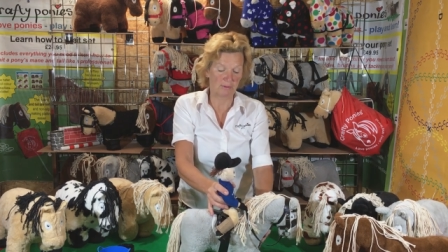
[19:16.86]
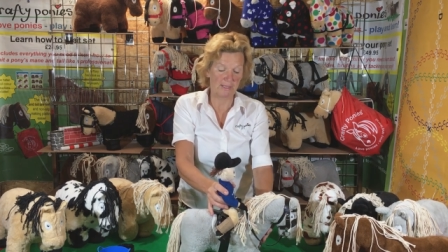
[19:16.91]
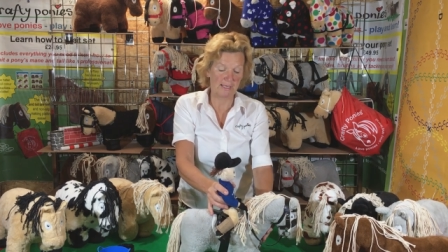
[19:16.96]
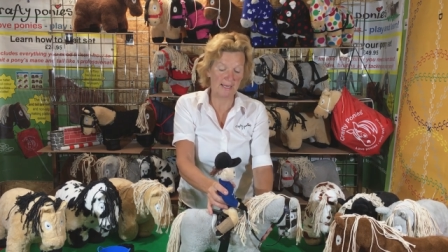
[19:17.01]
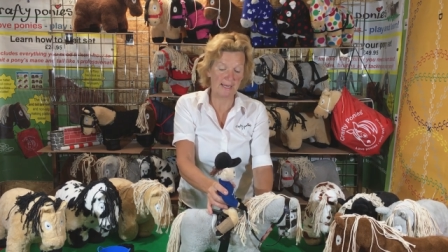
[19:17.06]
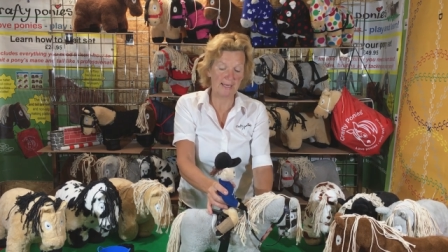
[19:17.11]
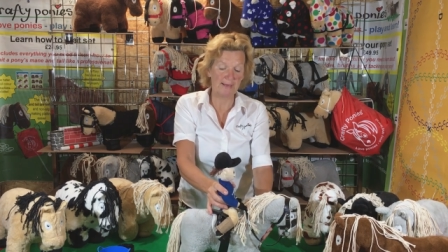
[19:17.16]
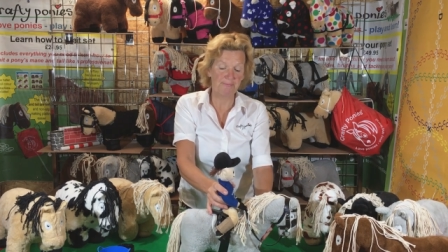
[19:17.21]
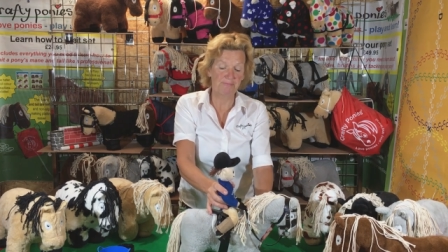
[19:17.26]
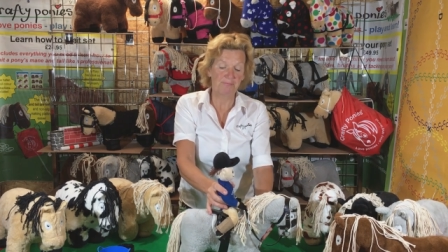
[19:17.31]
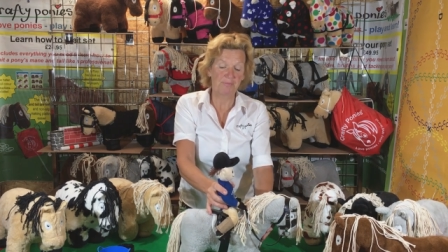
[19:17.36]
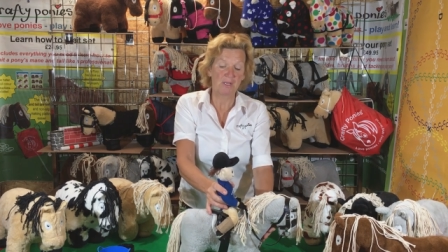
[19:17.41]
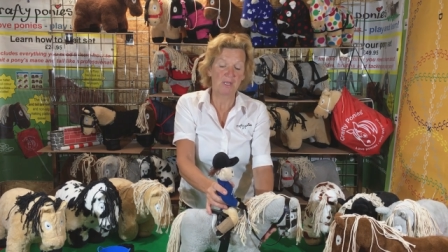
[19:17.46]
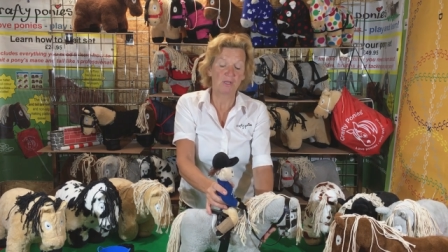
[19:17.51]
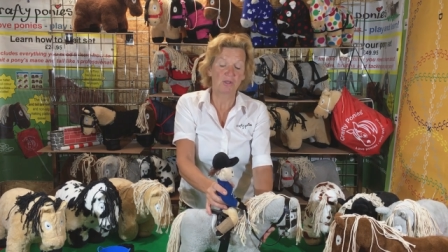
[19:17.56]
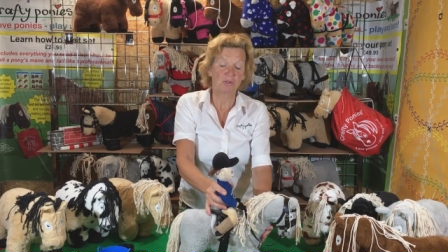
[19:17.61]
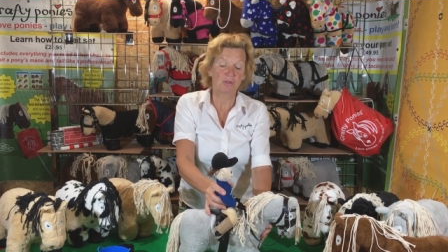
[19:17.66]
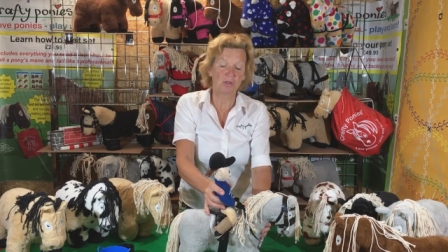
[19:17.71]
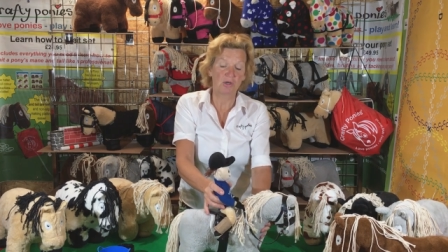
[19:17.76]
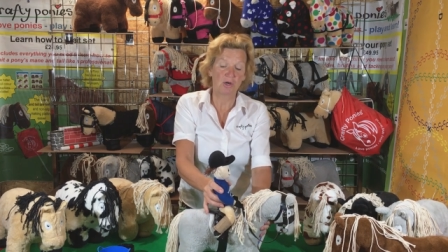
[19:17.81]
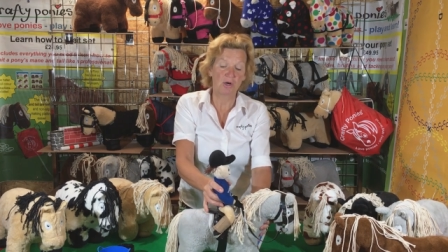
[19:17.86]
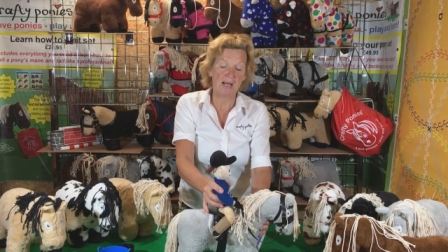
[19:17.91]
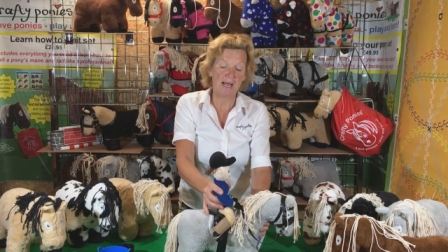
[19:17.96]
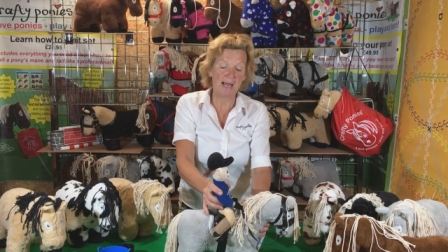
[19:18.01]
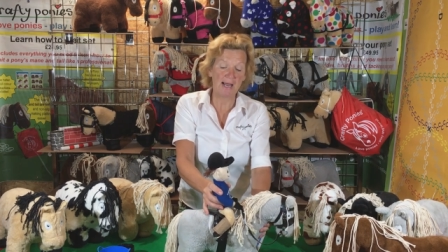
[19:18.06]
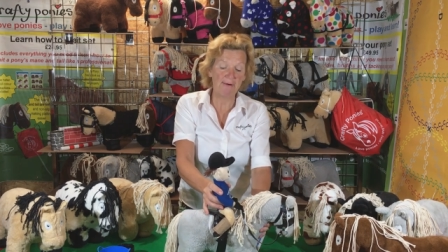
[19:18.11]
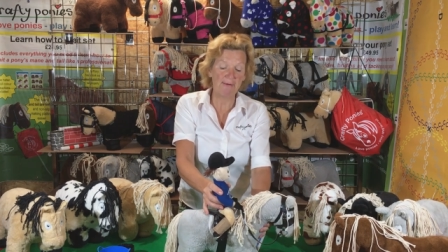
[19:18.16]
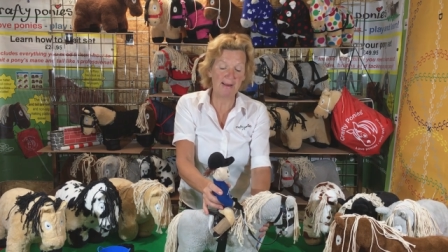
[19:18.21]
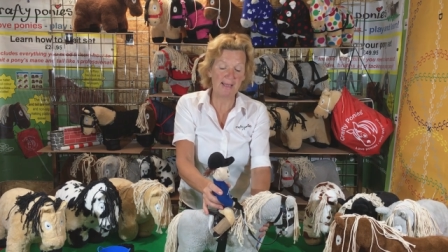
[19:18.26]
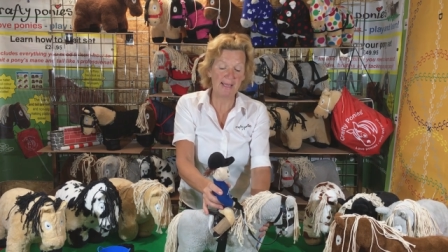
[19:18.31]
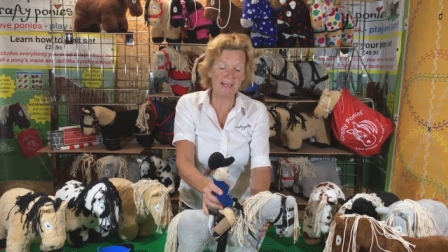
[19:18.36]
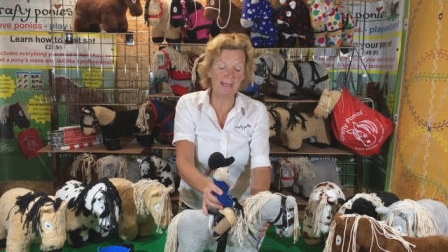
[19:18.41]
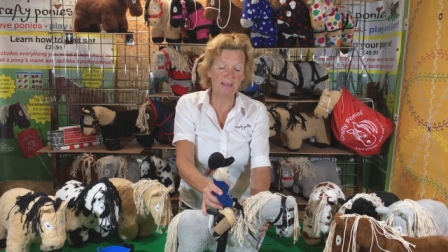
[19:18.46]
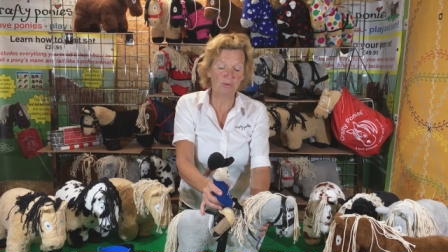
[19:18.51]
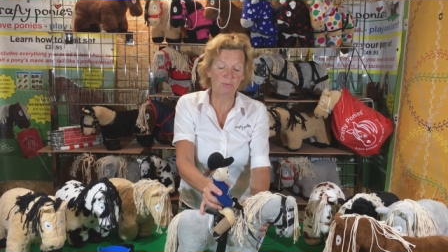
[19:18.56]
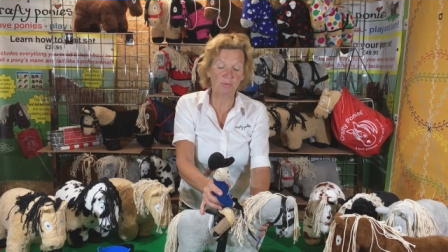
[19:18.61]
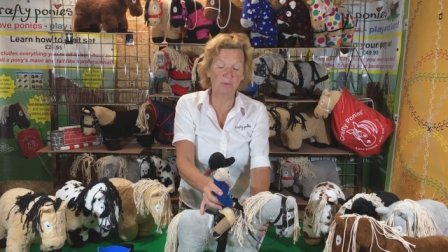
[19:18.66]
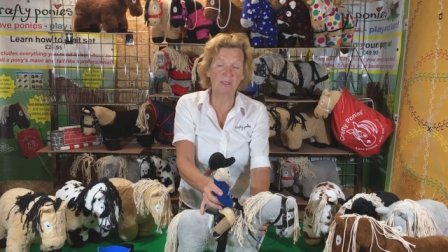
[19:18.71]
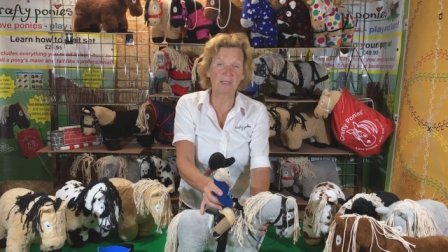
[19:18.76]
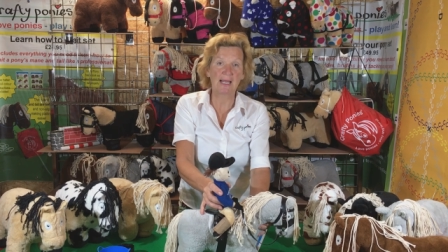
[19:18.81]
okay, so Harry
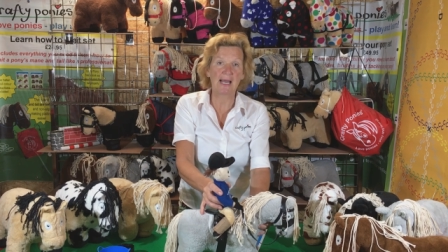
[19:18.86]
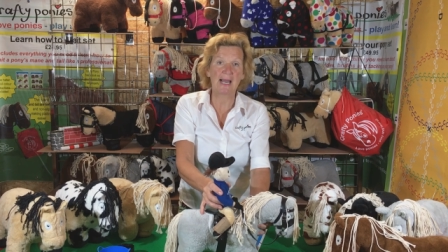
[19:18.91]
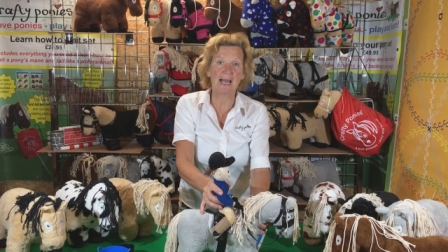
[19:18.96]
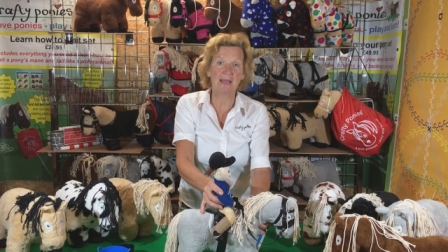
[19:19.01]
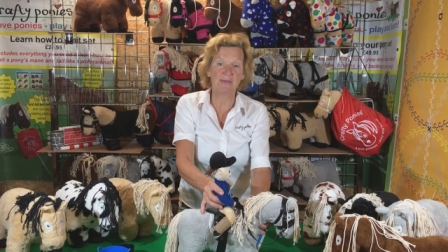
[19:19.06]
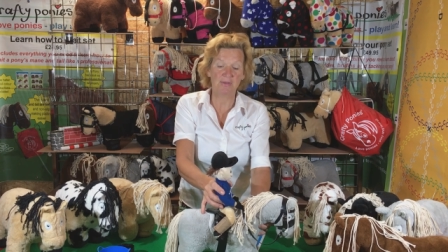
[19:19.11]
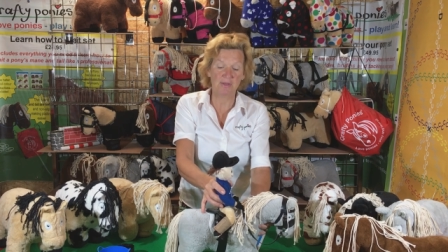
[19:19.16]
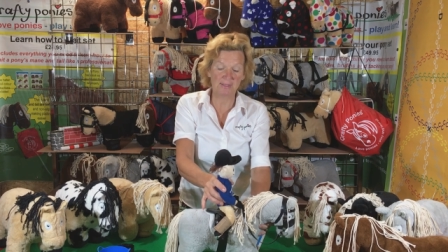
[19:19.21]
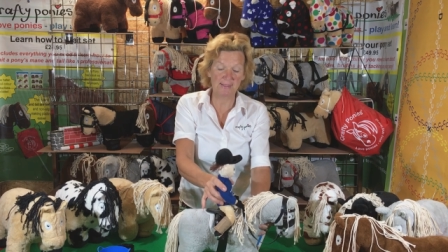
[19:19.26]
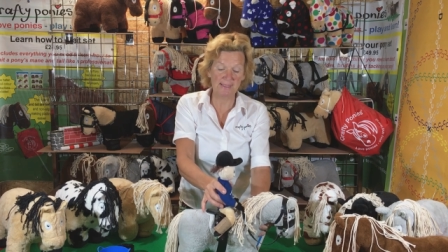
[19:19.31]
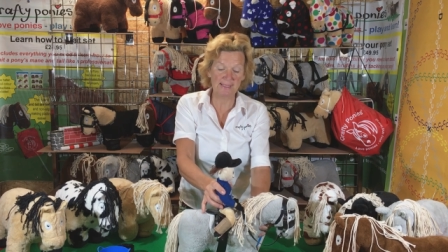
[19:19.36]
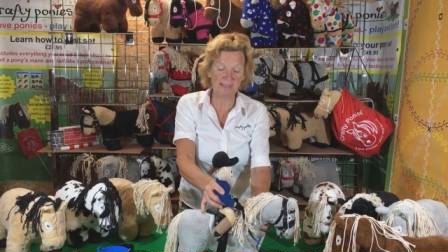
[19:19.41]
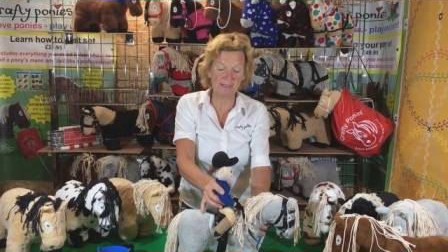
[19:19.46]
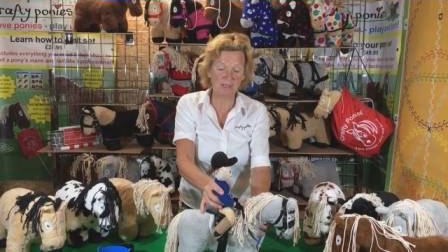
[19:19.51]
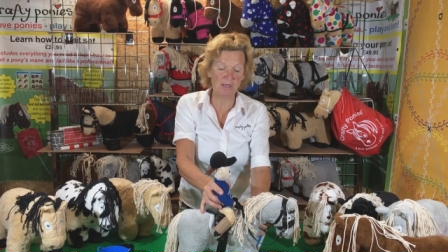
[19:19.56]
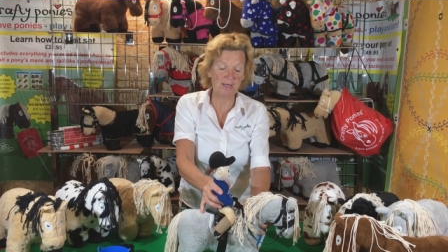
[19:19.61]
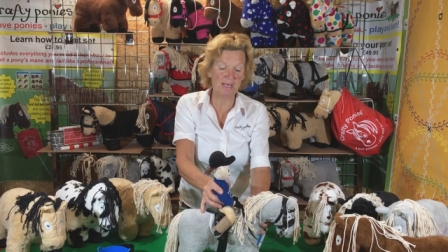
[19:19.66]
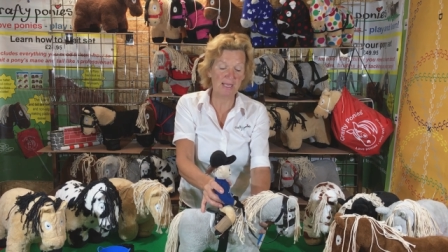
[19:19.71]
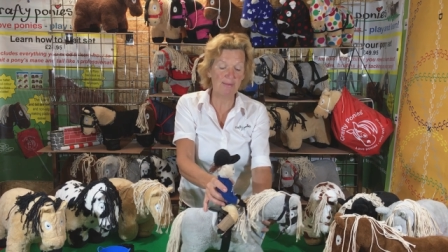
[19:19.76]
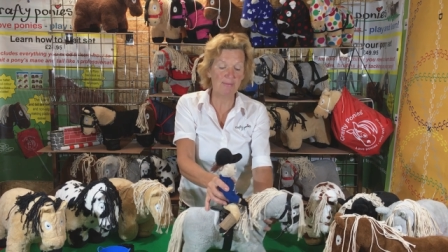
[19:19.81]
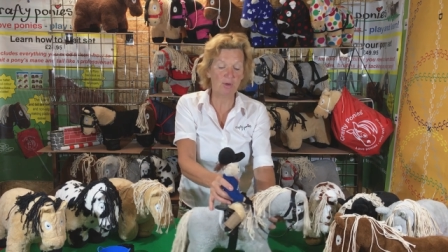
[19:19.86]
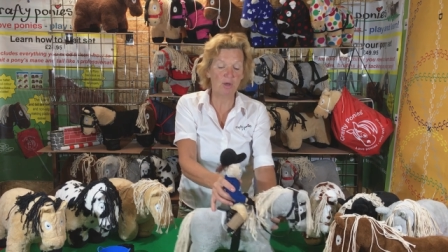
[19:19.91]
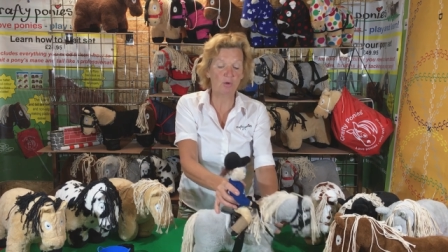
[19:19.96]
will either sit on him